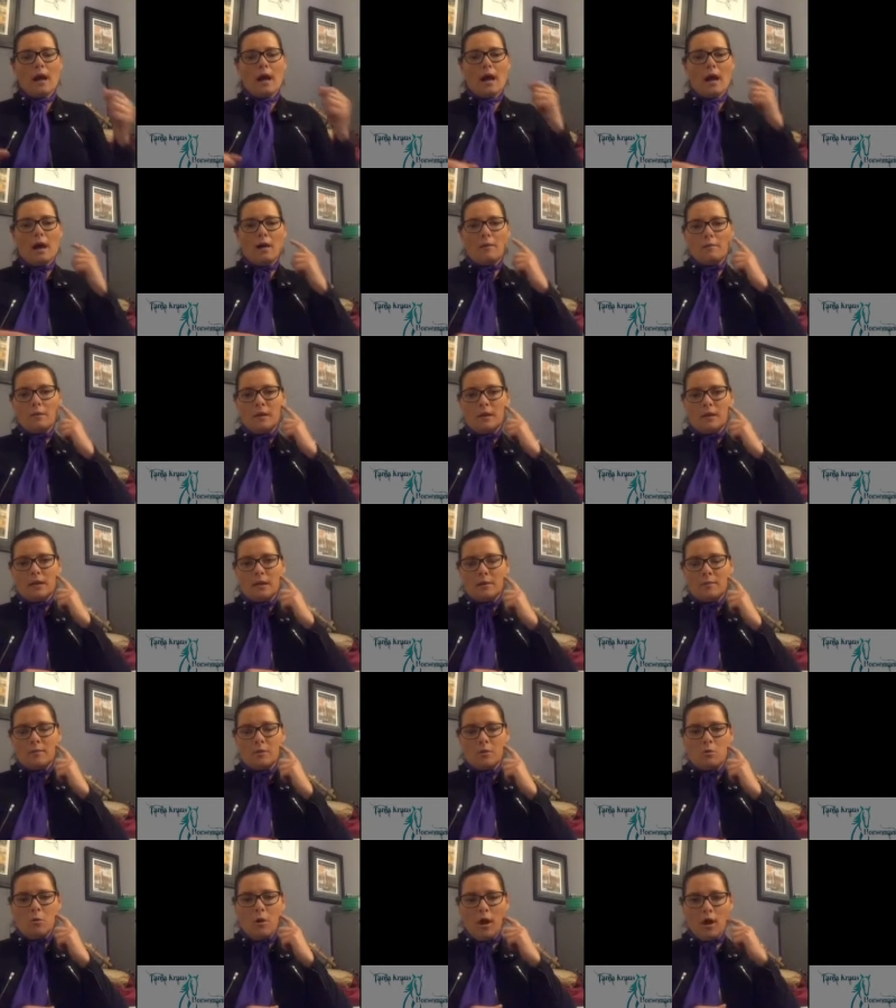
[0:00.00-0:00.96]
It can
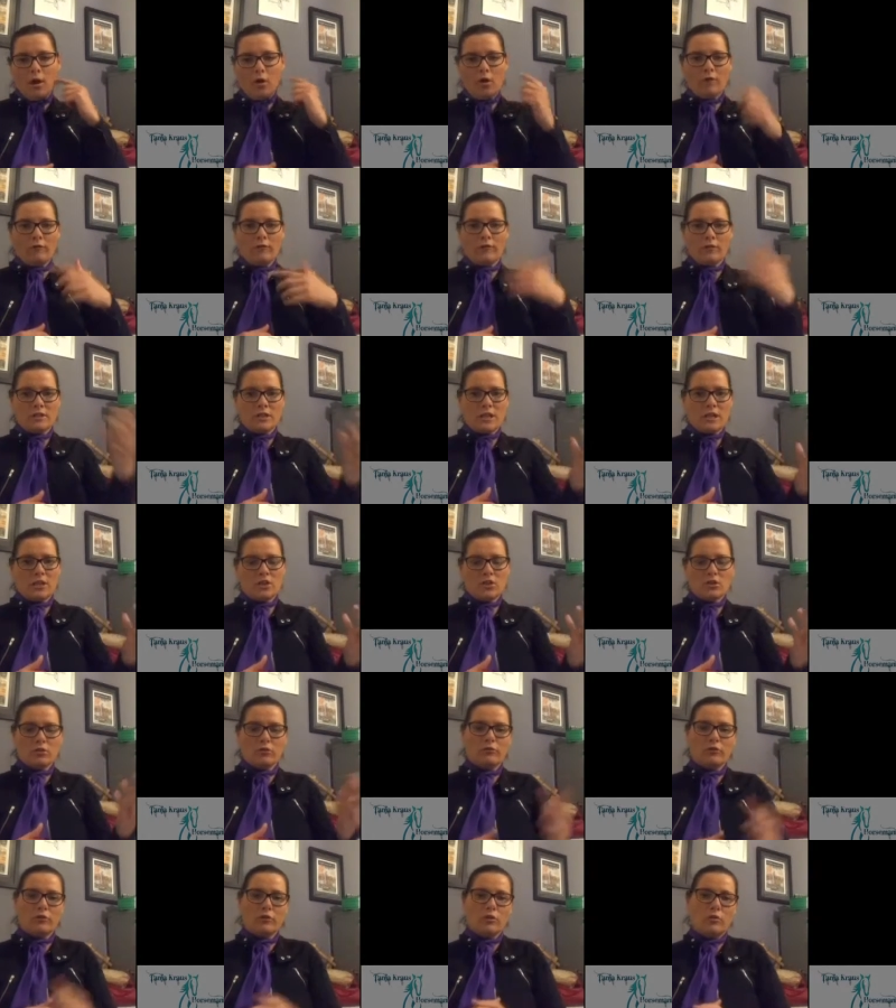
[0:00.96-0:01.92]
be quite
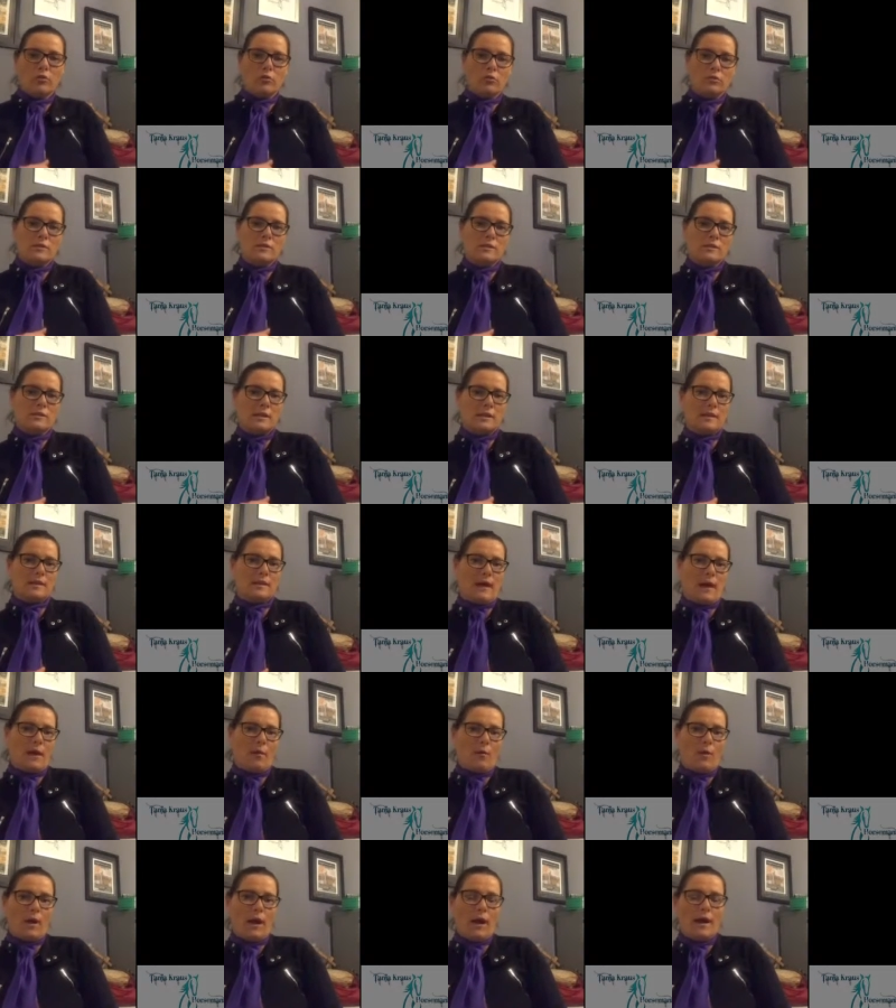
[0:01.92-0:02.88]
confrontational for the horses in
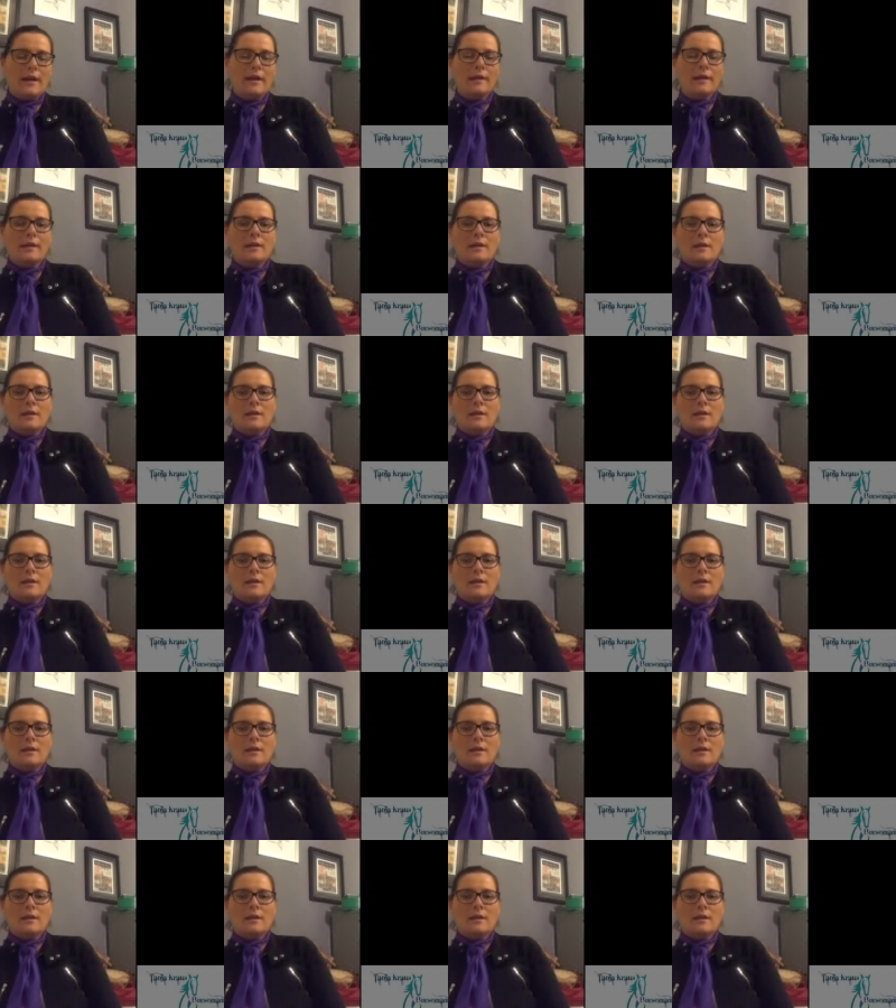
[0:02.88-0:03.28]
that way.